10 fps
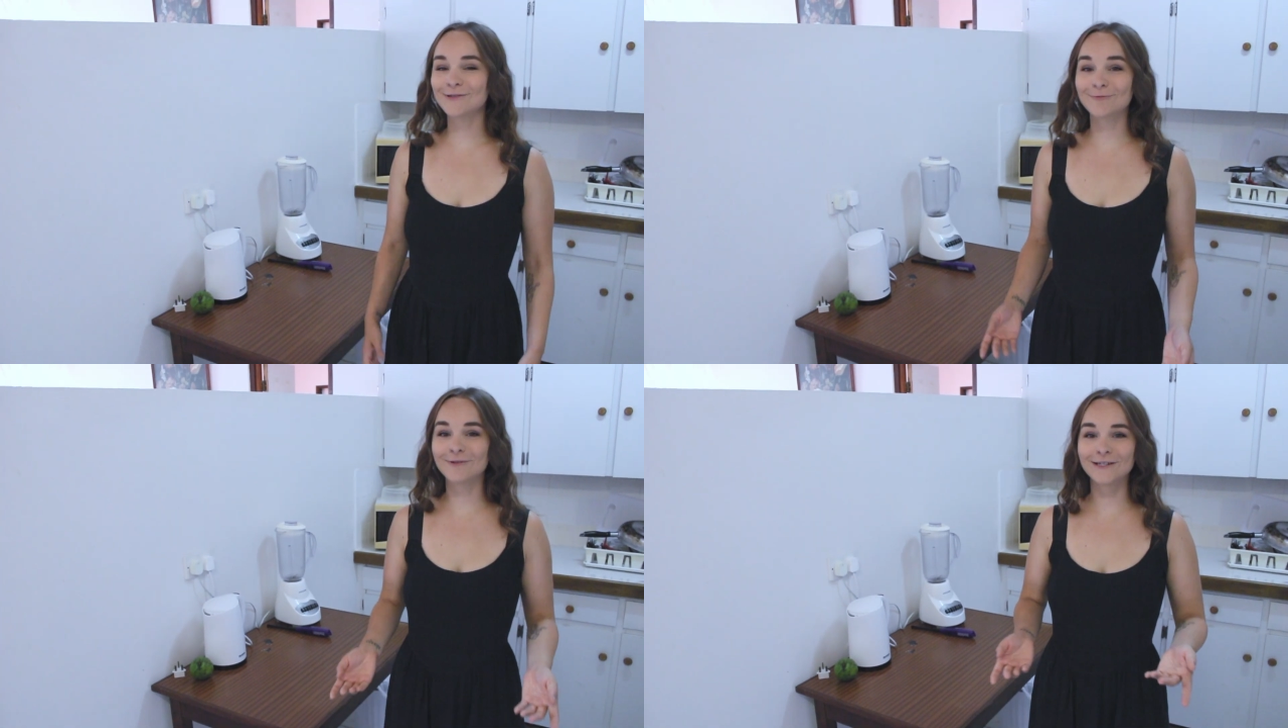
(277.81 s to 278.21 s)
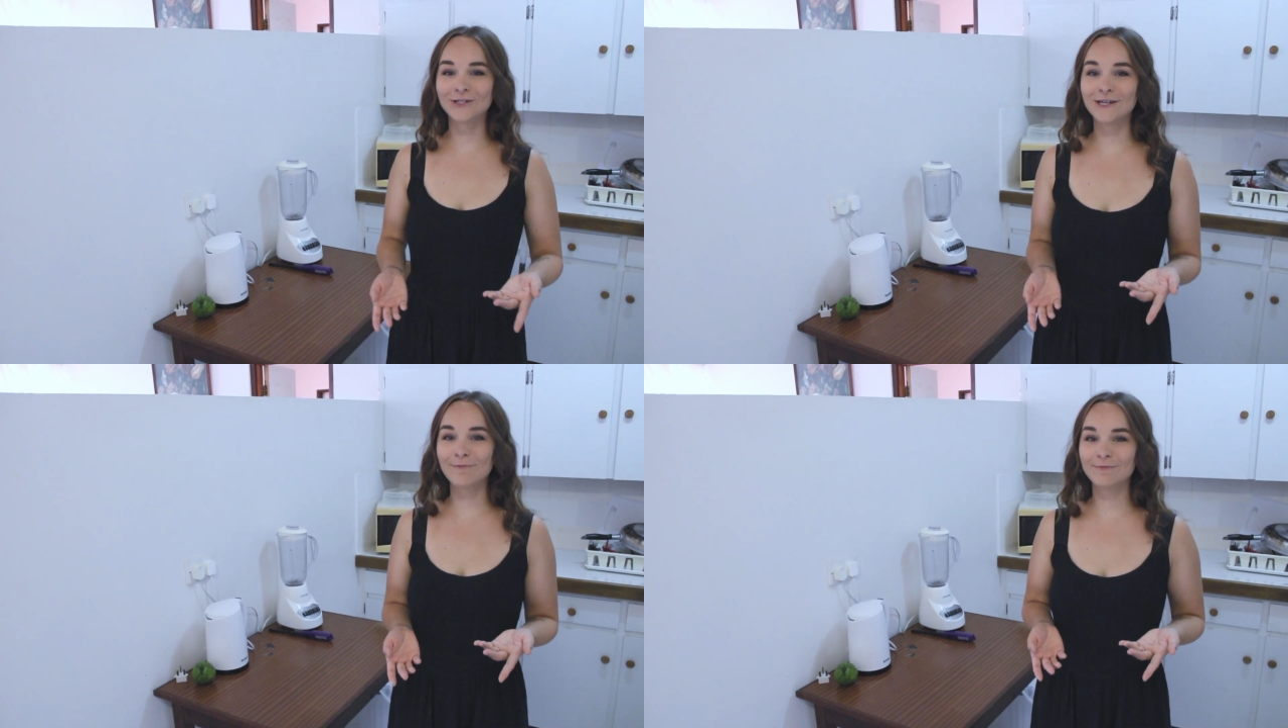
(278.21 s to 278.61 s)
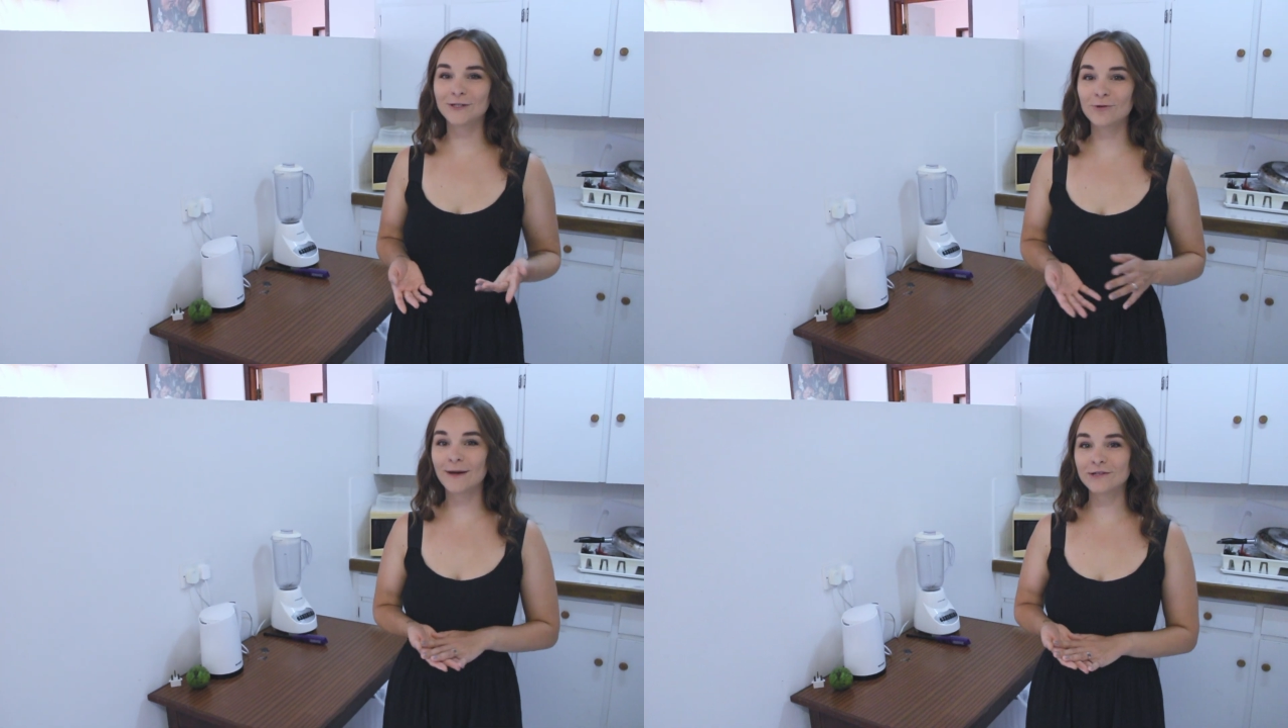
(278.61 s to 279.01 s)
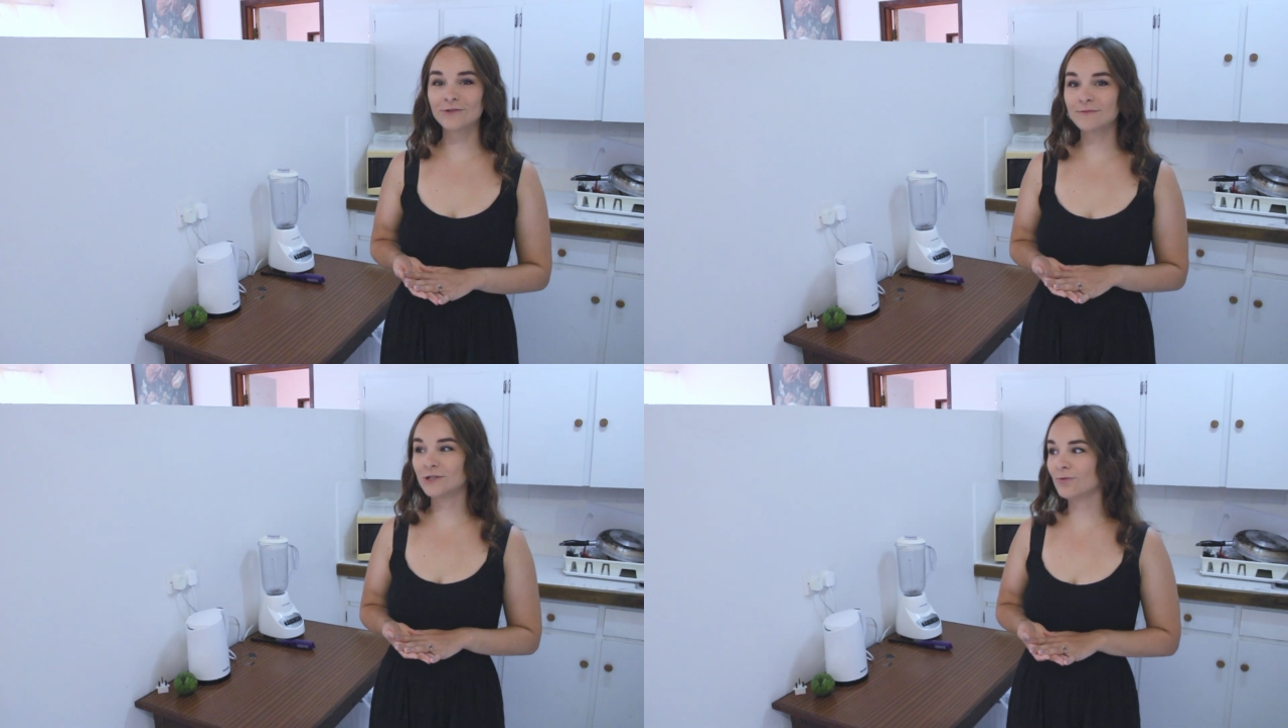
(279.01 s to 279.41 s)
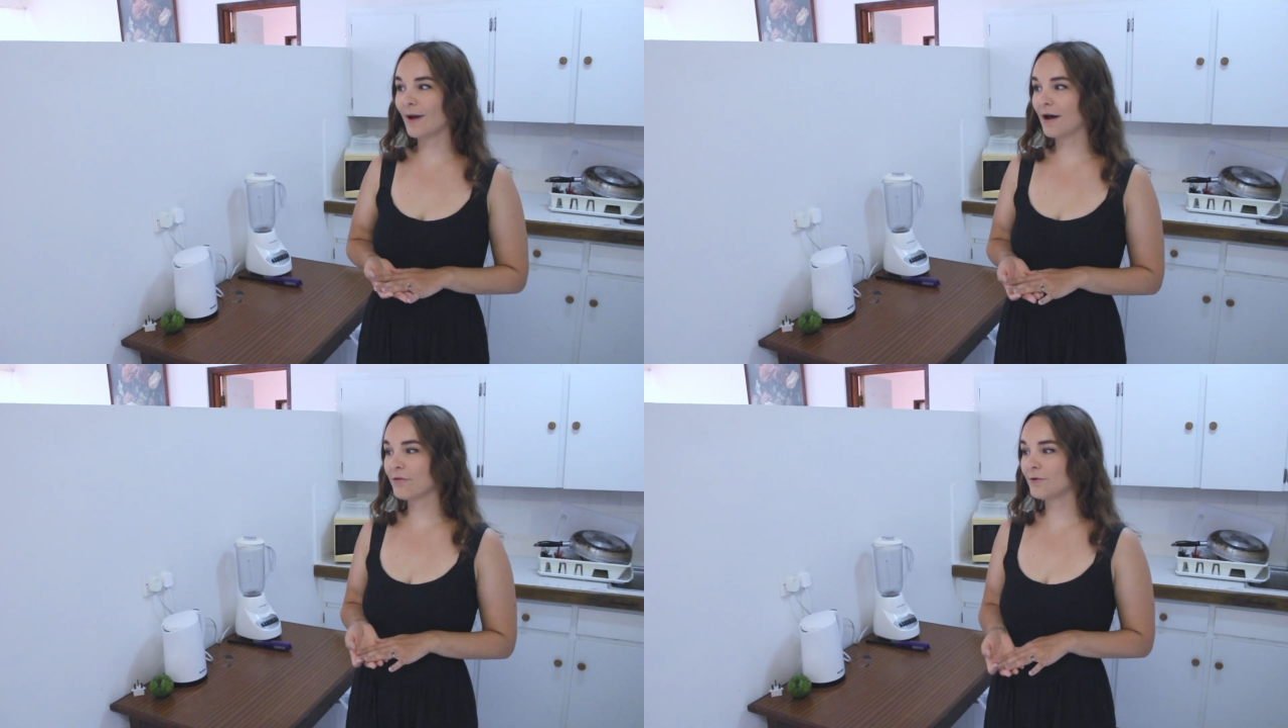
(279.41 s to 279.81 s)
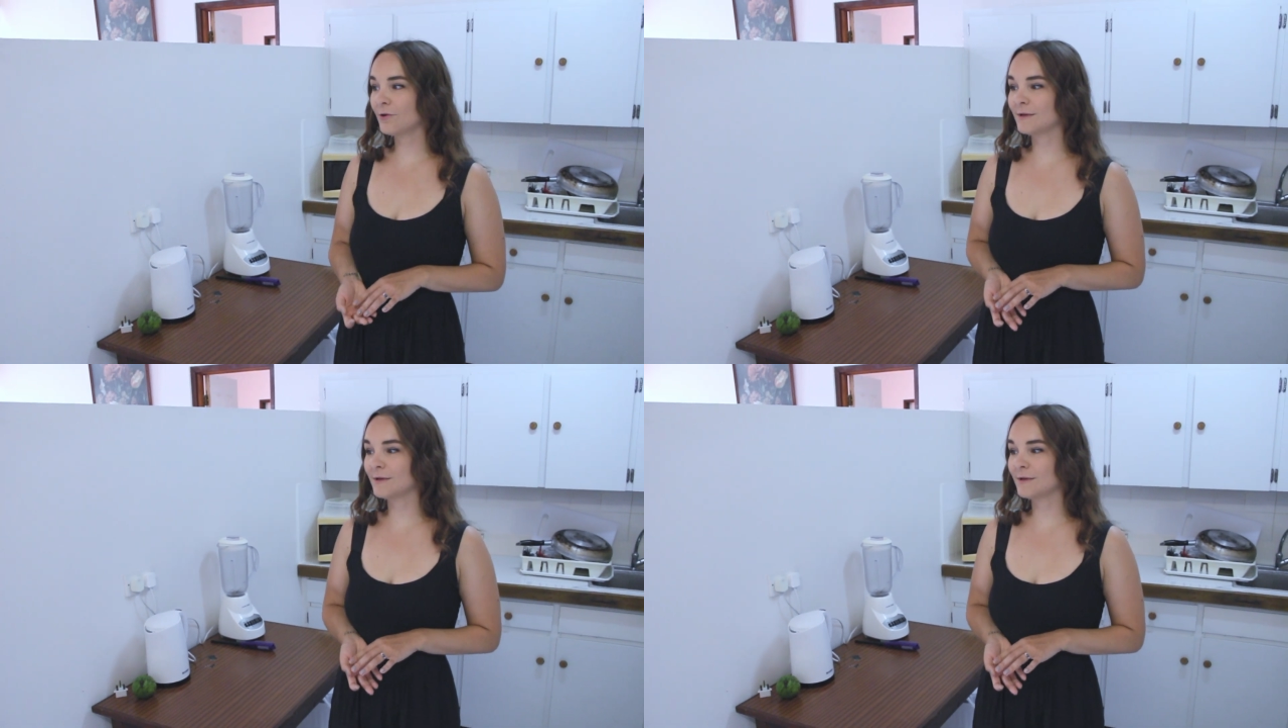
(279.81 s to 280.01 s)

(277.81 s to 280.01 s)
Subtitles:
was pretty cheap, 2-bedroom, 2-bathroom.